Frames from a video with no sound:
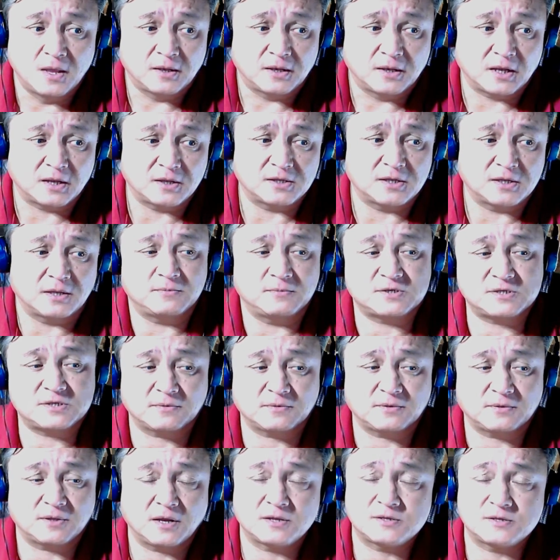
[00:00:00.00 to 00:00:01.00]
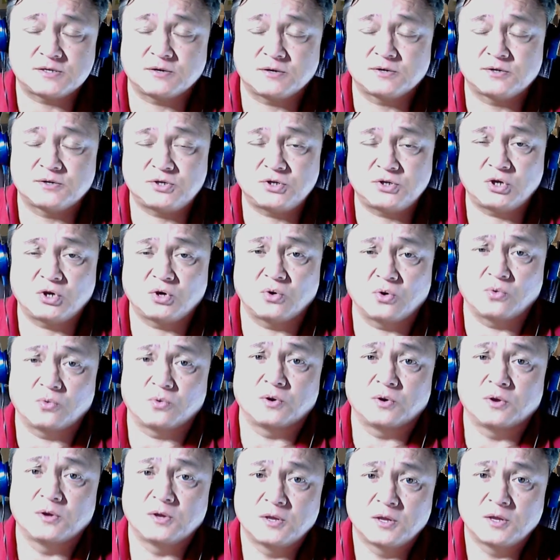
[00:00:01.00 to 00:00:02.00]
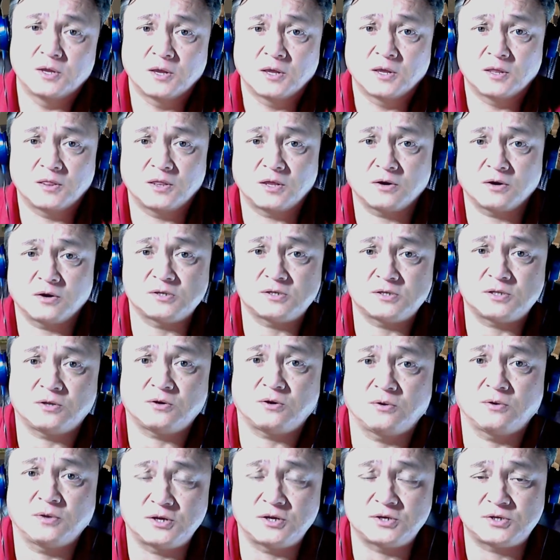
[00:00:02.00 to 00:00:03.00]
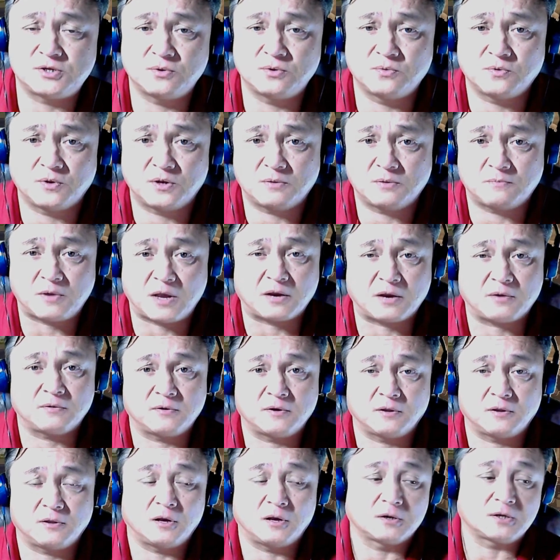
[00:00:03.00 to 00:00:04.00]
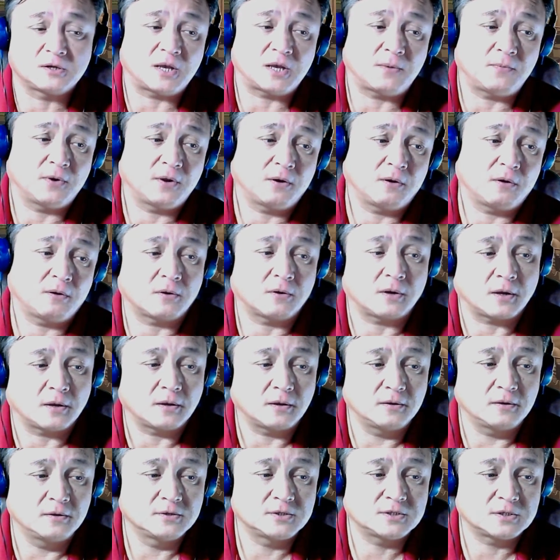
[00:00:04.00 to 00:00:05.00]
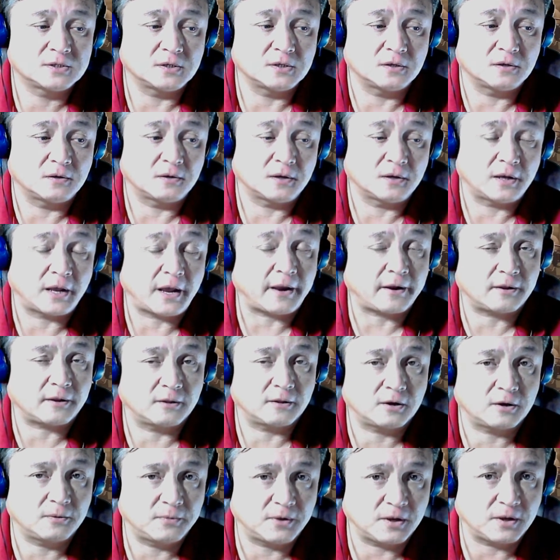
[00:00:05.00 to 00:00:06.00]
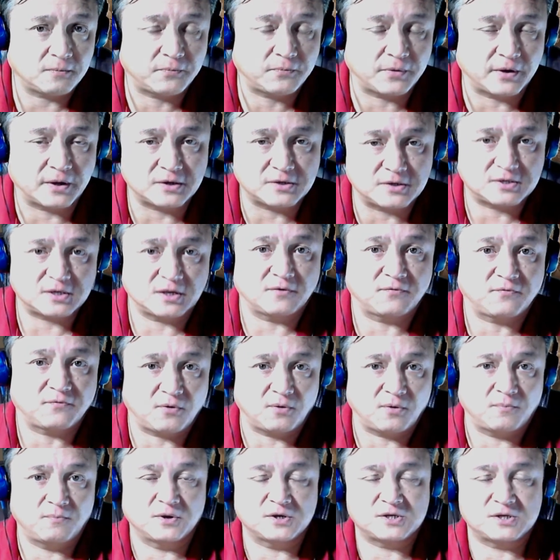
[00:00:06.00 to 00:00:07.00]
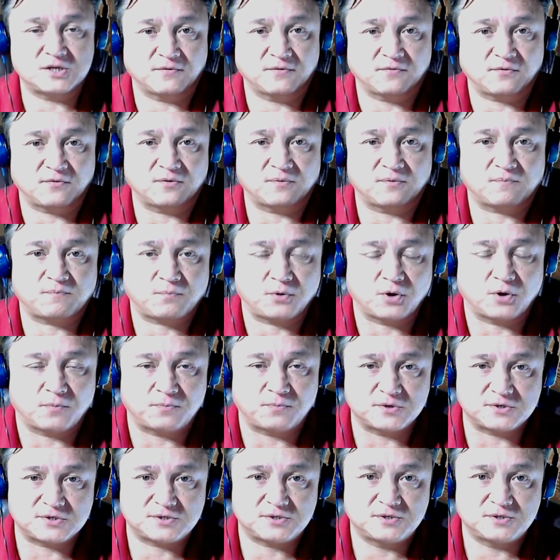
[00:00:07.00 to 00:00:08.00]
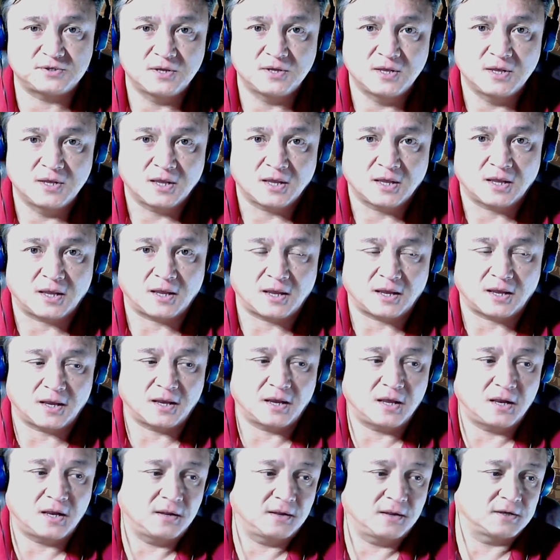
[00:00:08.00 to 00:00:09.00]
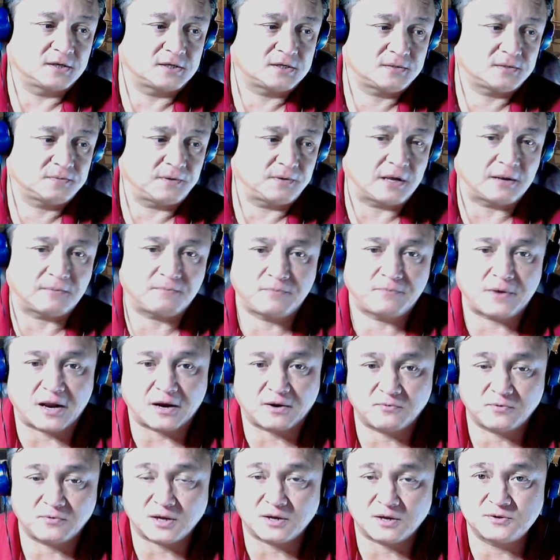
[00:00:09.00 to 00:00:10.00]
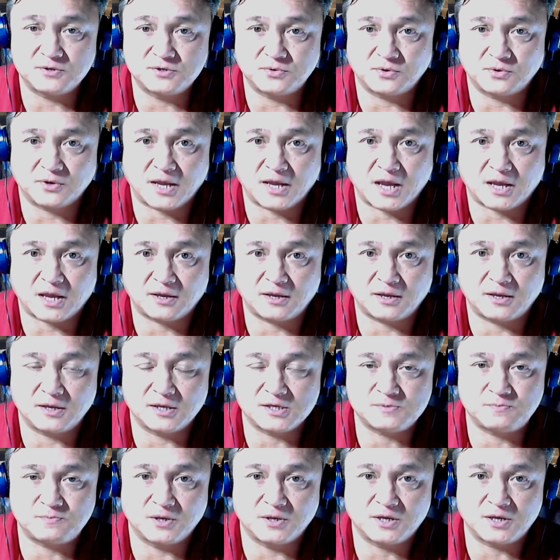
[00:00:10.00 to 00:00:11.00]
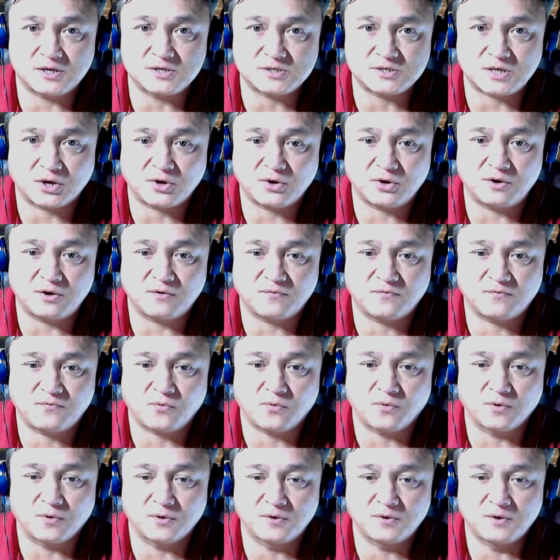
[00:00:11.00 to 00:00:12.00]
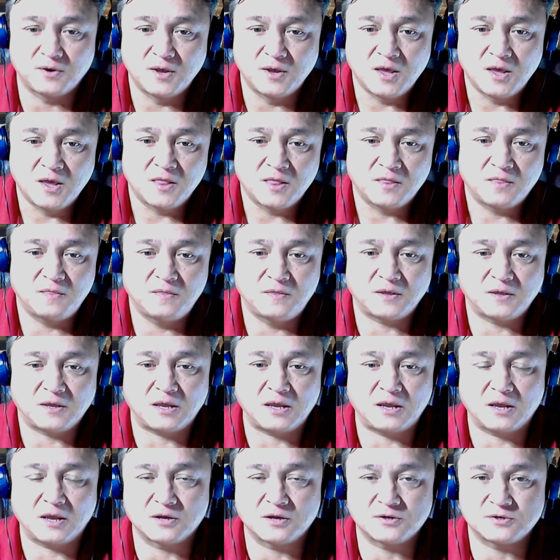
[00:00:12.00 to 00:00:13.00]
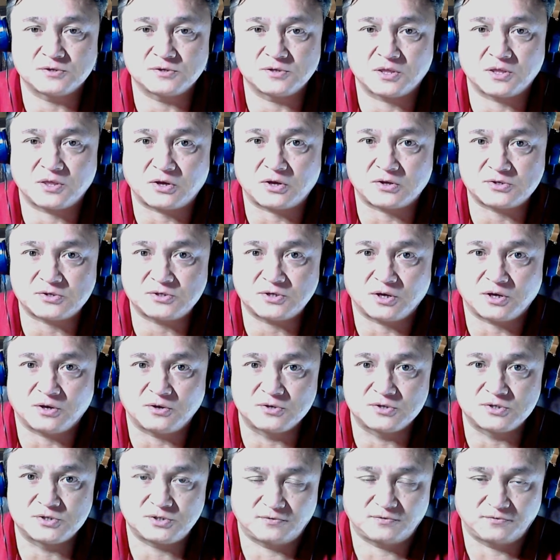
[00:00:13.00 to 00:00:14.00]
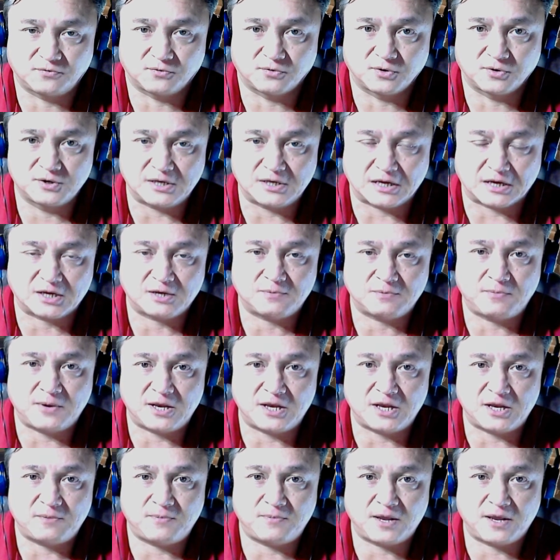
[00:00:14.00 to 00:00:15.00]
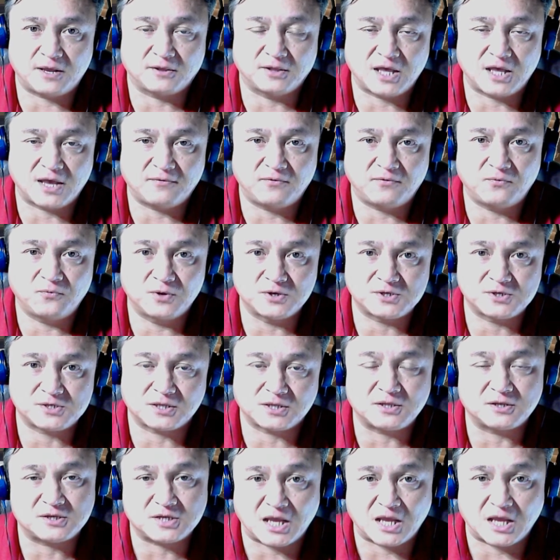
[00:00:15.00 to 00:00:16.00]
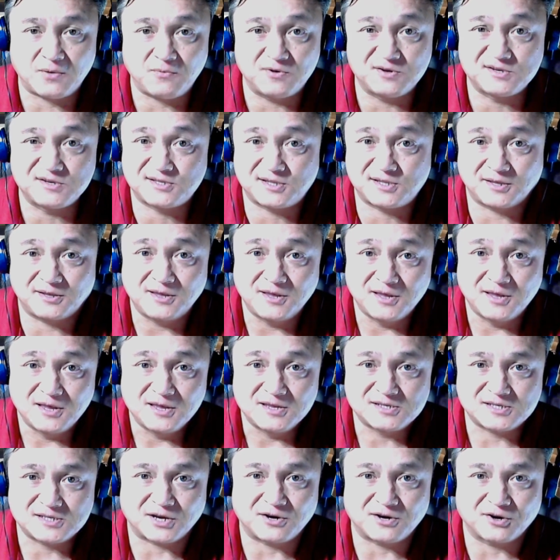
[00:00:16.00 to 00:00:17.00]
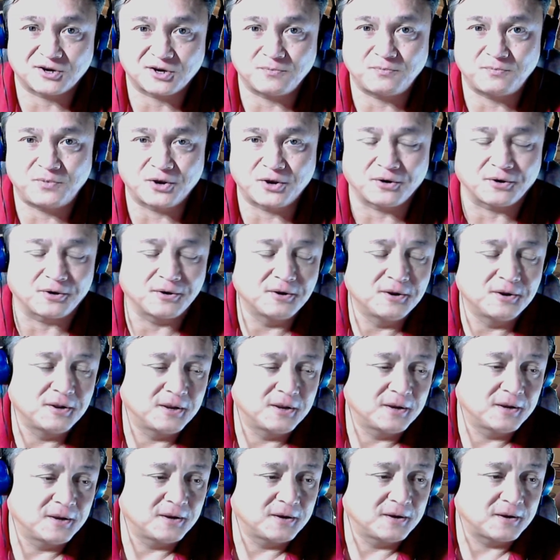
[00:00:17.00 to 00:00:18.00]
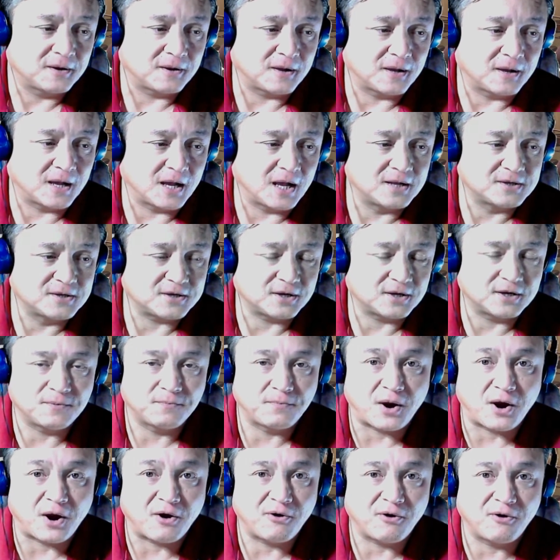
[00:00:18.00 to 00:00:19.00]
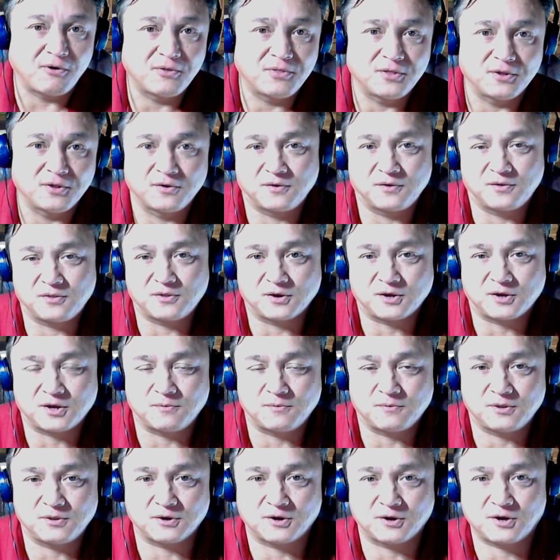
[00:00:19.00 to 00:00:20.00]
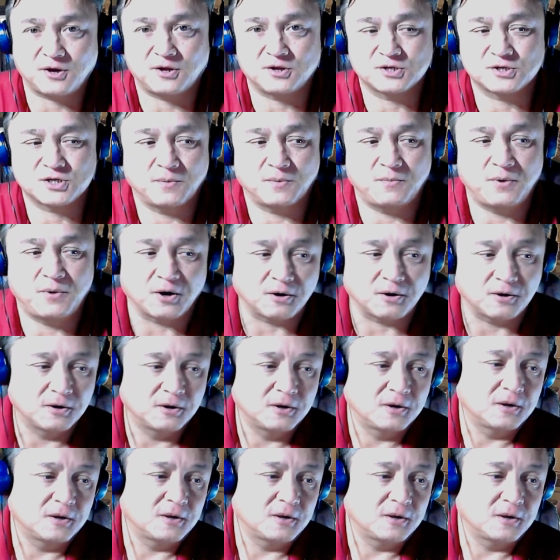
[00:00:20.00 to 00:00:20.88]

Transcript: Now, let me say something else here too. There's a little issue back when a long time ago. I used to hack a little bit, but for a much different purpose. And it's back when I was doing hacking. It's because I couldn't afford the hundreds of $1,000s for a DEC PDP-11, which at the time was the standard computer. So I had to borrow the college computer.